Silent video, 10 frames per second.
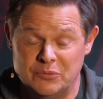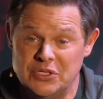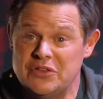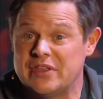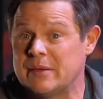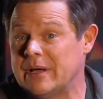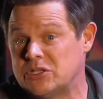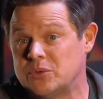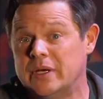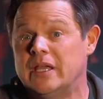And when you think
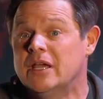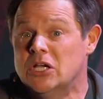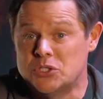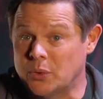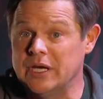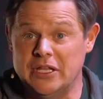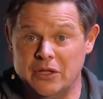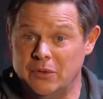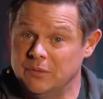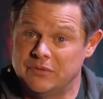about
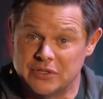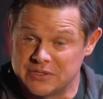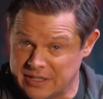2020, there's,